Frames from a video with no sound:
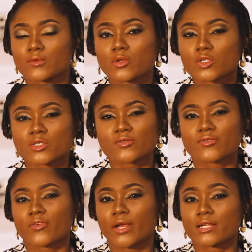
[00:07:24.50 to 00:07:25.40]
Close
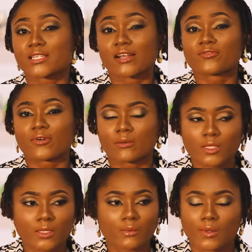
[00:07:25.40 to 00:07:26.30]
friends and
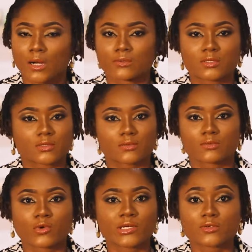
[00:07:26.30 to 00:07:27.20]
family about
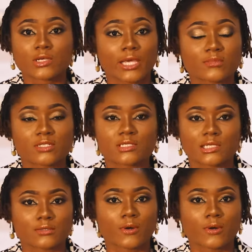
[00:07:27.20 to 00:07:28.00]
going to Kebbi State